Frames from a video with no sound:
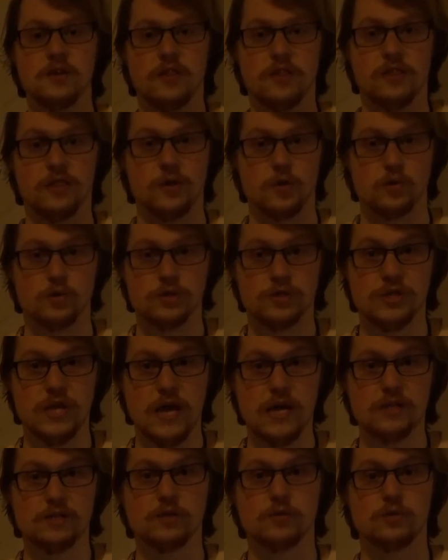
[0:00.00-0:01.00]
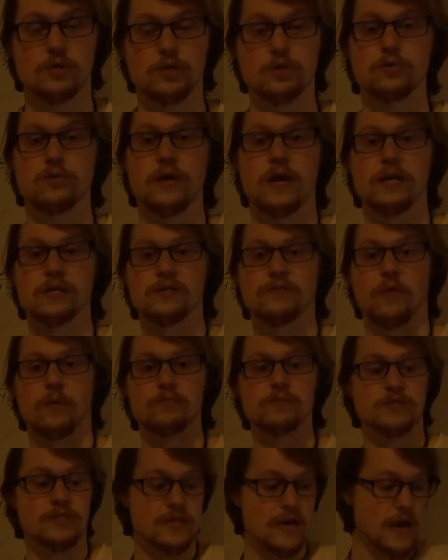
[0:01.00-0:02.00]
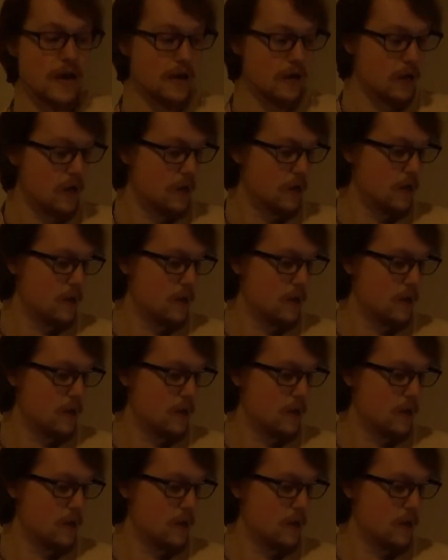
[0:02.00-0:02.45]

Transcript: Thursday, so 2 days from today,